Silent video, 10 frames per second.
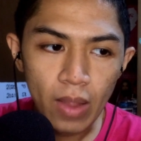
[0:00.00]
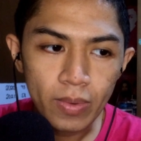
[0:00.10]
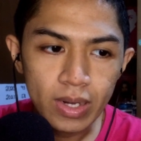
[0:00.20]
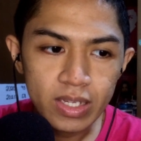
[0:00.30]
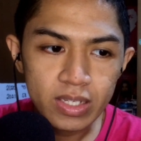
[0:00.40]
I
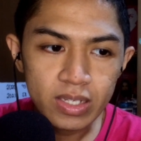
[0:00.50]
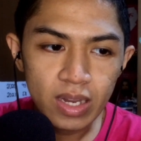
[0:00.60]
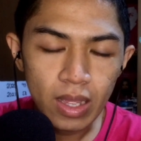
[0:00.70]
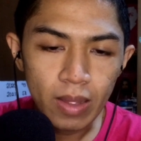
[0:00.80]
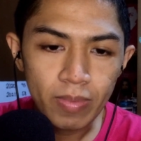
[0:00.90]
really
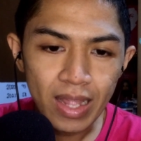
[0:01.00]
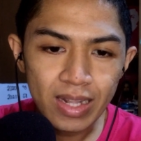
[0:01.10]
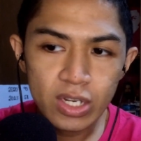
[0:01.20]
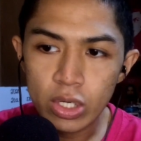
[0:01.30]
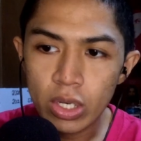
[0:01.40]
just
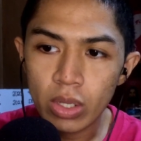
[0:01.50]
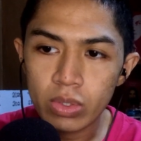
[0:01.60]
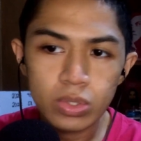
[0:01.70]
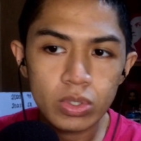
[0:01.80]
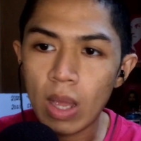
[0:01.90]
that
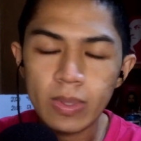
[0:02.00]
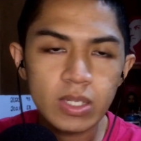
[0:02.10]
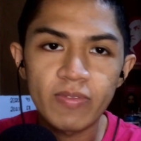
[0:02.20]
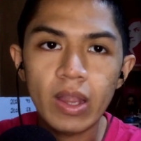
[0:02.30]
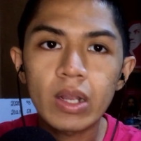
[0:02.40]
those two
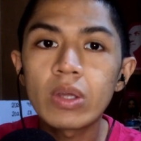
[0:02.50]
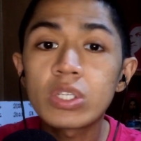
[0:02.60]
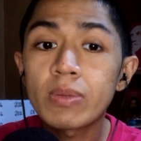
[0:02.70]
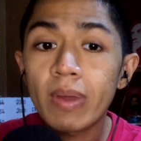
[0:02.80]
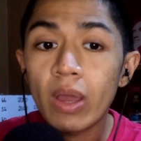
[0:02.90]
topics are very
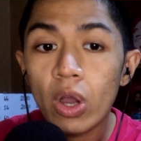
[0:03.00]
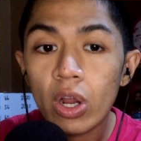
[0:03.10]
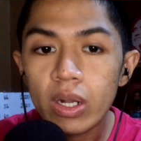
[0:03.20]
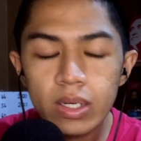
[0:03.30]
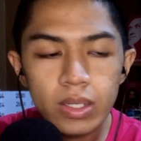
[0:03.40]
close to my
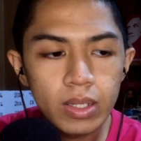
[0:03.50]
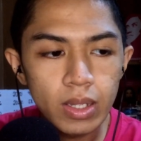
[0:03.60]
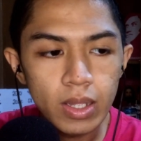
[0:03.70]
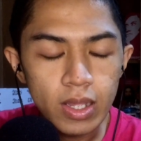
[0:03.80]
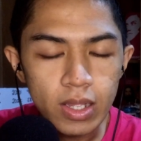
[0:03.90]
heart.
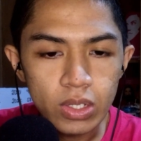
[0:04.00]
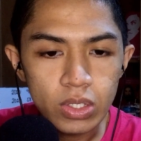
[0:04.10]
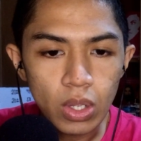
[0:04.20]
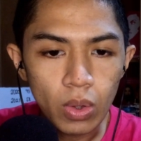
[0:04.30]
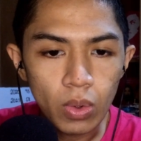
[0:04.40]

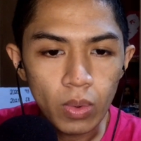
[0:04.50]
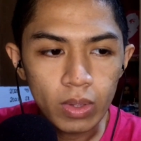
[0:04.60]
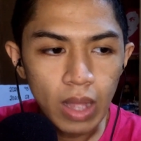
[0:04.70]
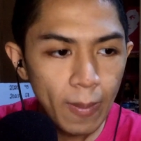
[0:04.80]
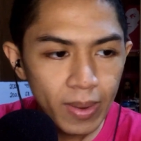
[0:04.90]
So